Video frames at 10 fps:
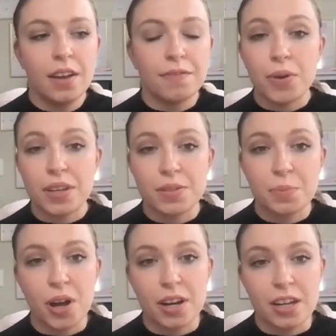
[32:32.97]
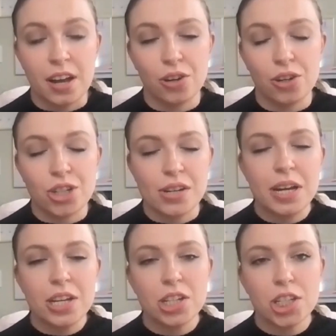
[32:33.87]
focused more on a younger
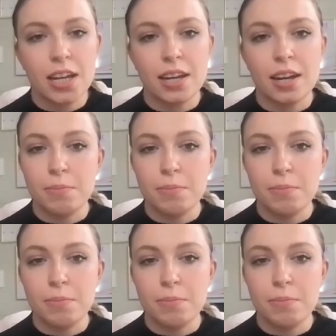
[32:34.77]
generation,